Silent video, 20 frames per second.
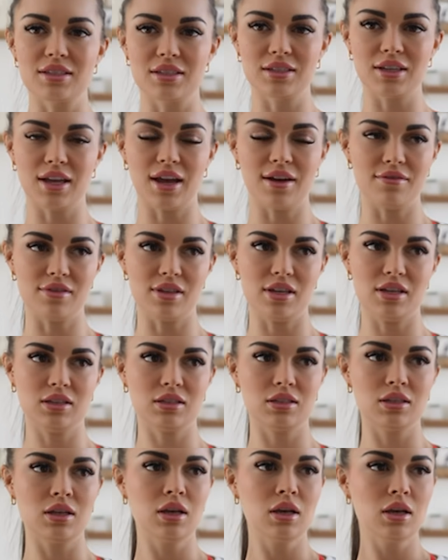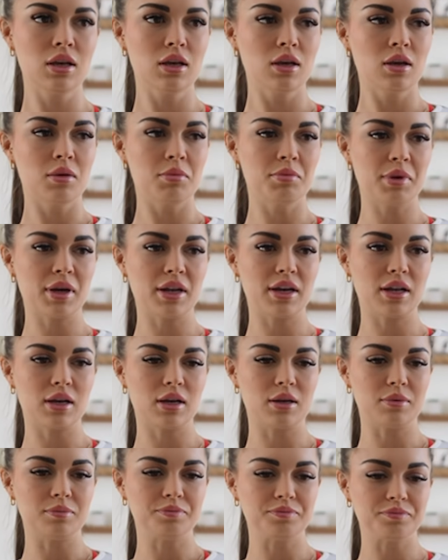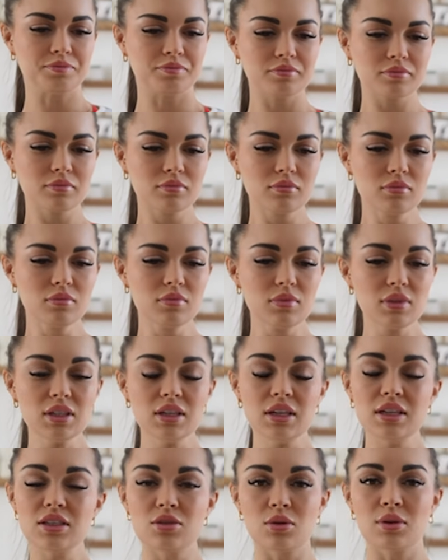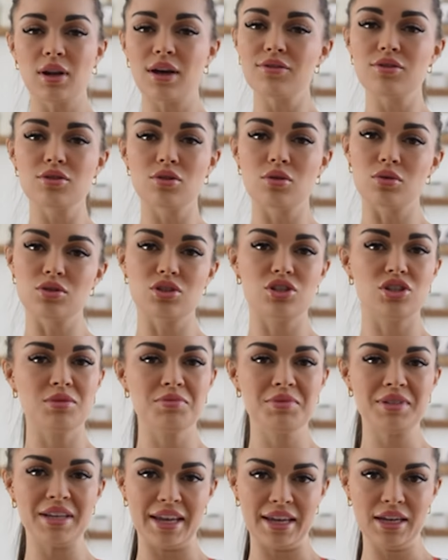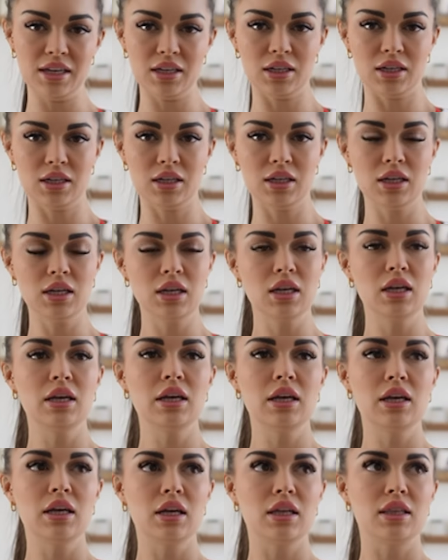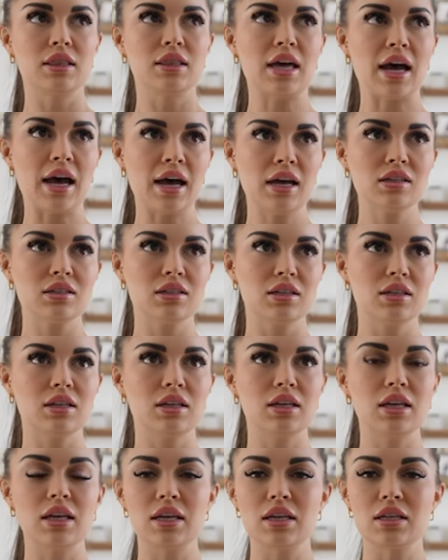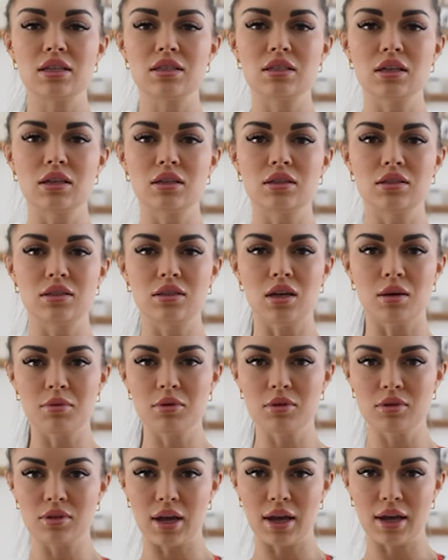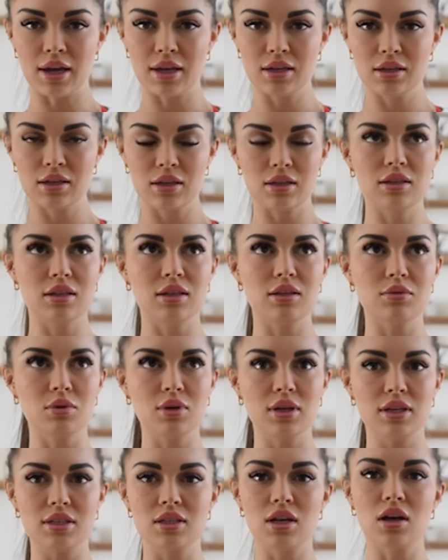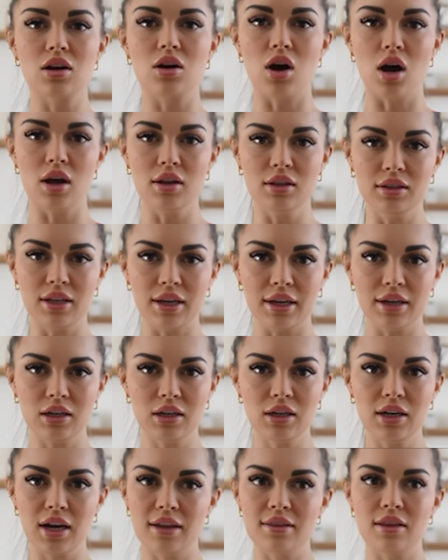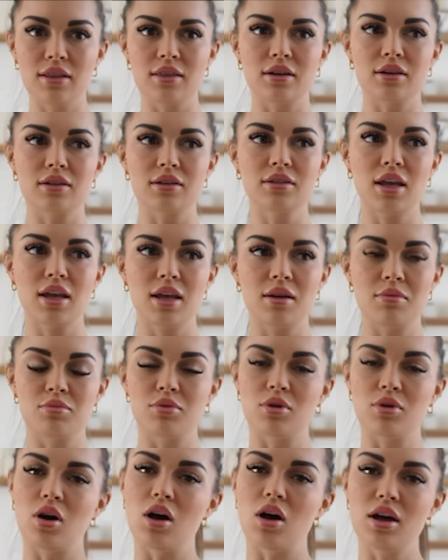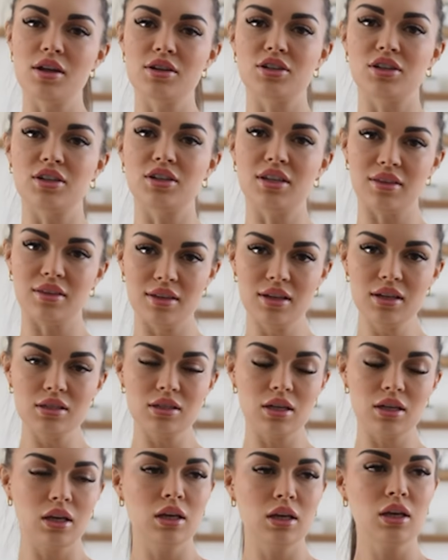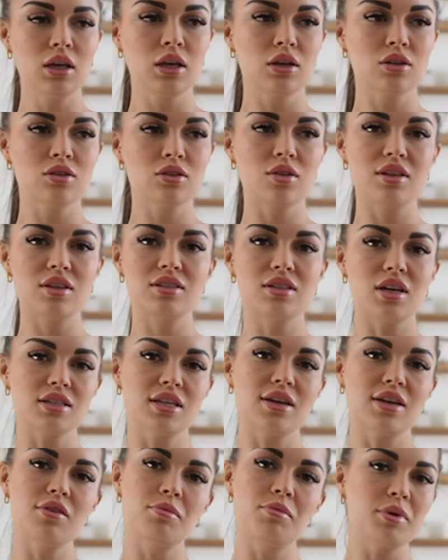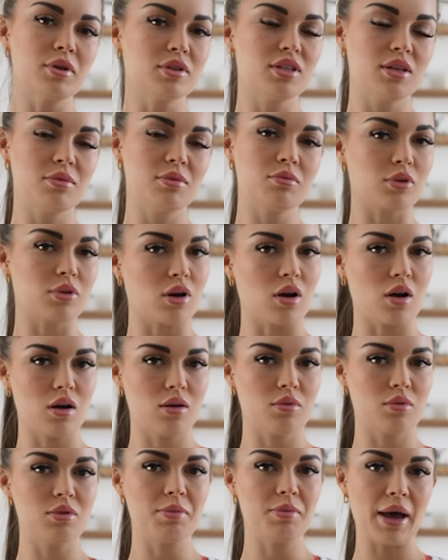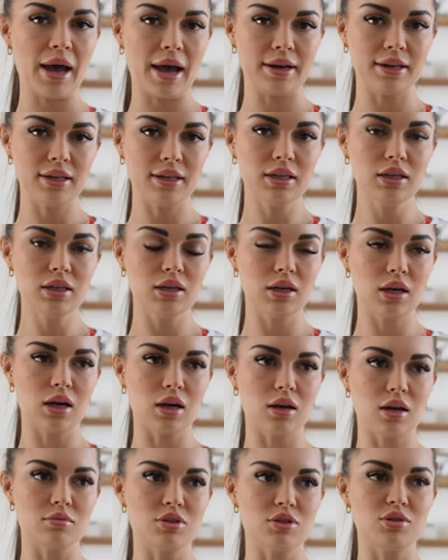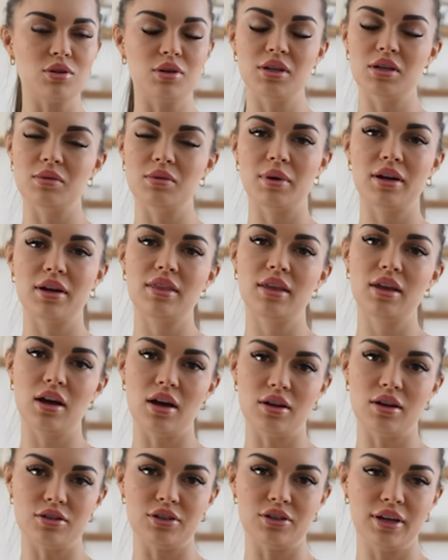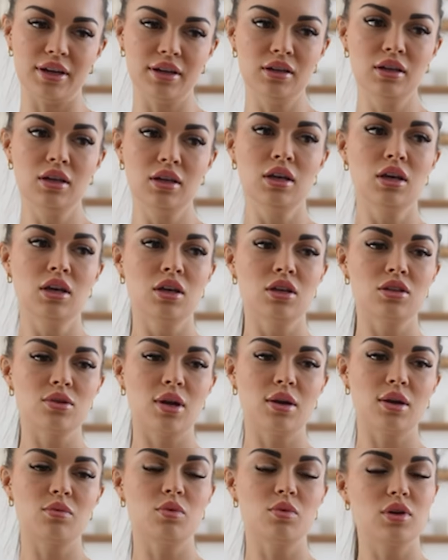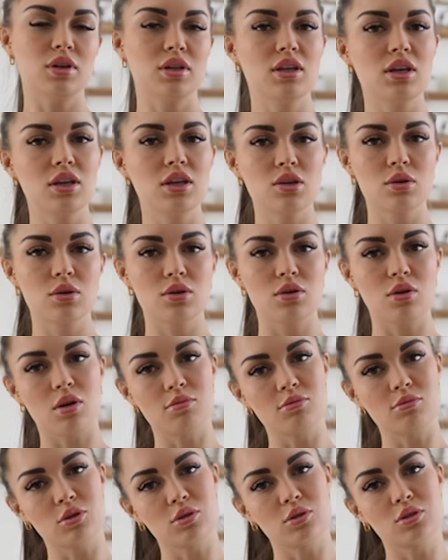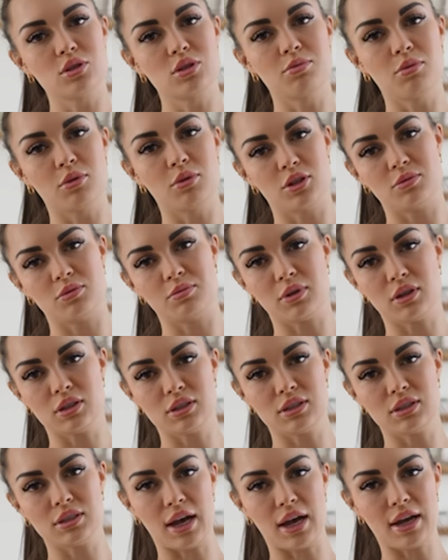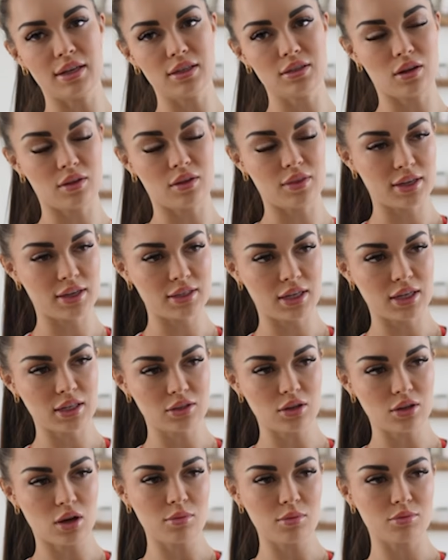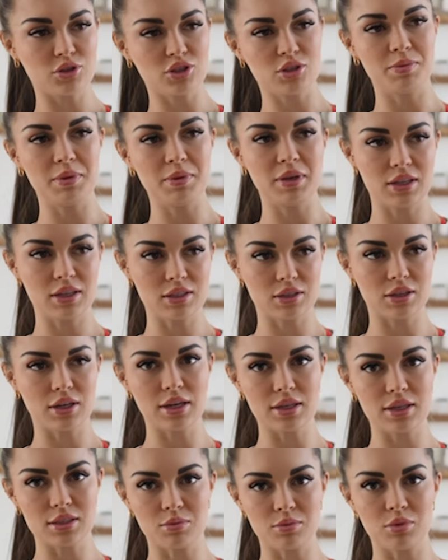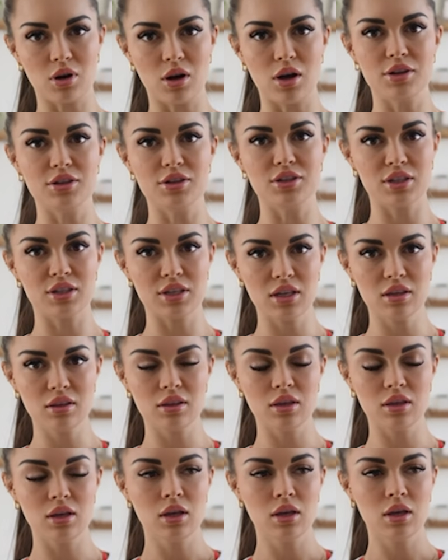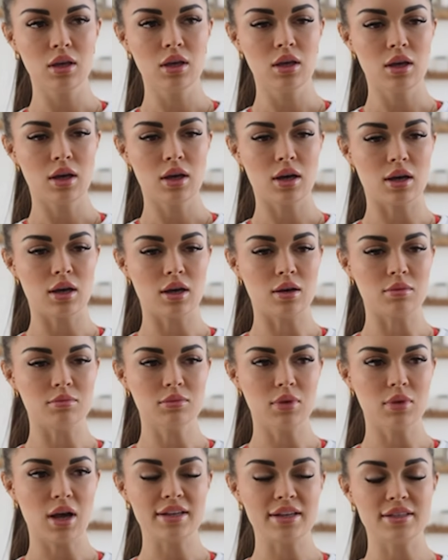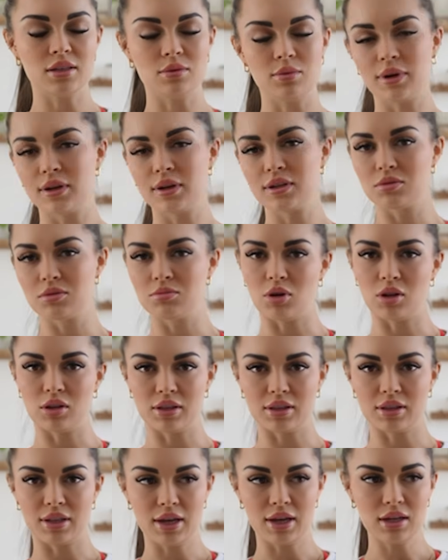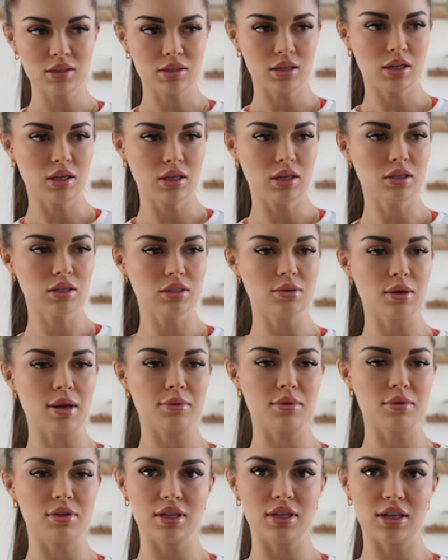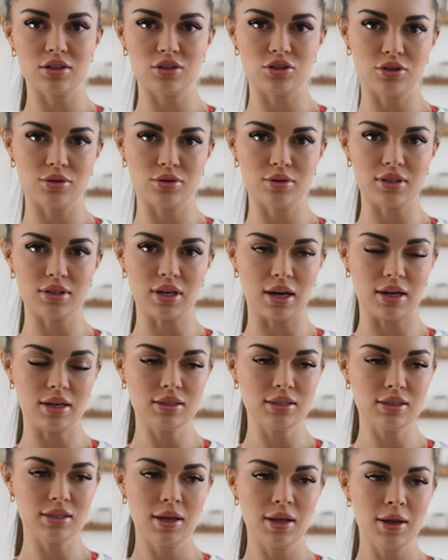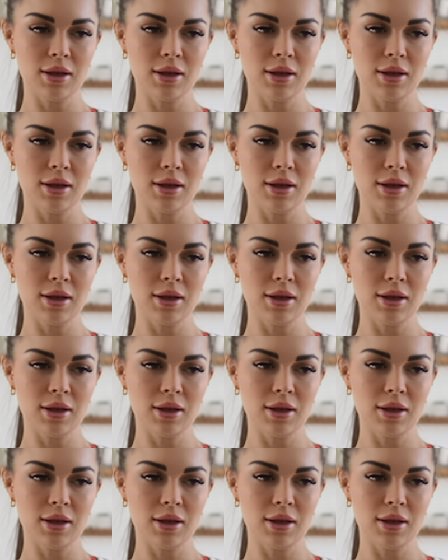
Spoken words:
because I have this. But I don't have the Gold's Gym tank. That is double line. It's a cotton layer, and then there's a bra underneath it. So that does have a built-in bra with padding. So you don't need to wear anything under it. So I would get your normal sports bra size on that tank top, just because there is a bra underneath. I did wear a small in that, so I would say it's true to size.